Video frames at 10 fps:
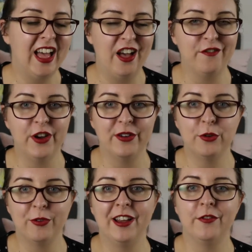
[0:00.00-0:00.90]
a very
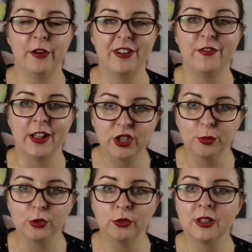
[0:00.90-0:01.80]
rare, very
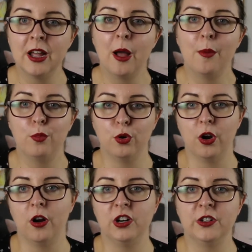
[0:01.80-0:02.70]
valuable book
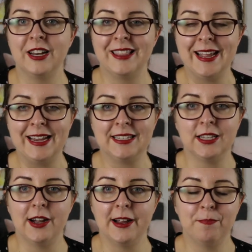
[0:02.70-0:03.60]
on the
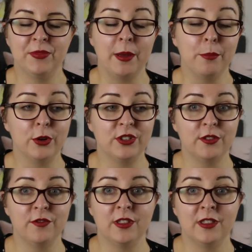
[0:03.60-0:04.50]
Esai
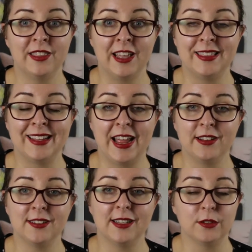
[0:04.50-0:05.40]
that the
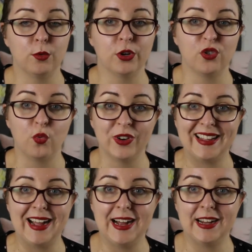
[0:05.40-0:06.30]
council has worked really
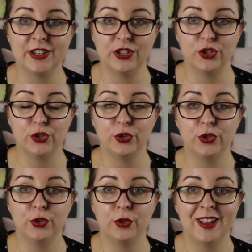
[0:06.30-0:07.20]
hard
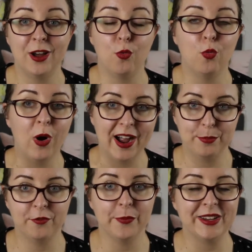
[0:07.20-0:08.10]
to wipe
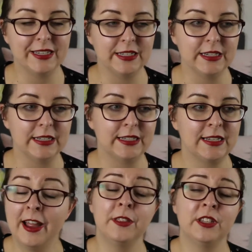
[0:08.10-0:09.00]
from existence.
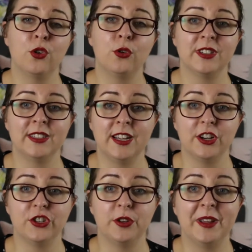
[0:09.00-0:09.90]
And this causes
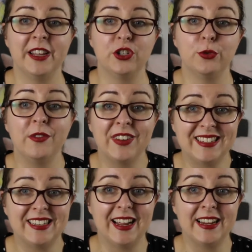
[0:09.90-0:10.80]
Sasha to begin to
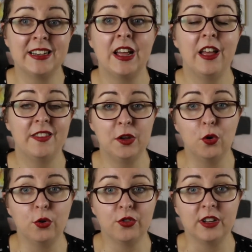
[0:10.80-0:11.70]
investigate the
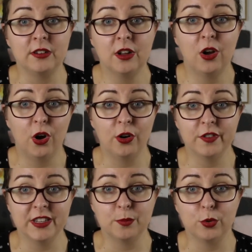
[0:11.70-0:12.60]
author of
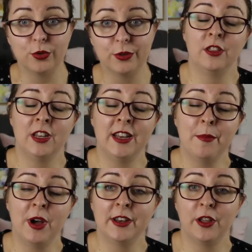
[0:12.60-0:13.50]
this book. The netmind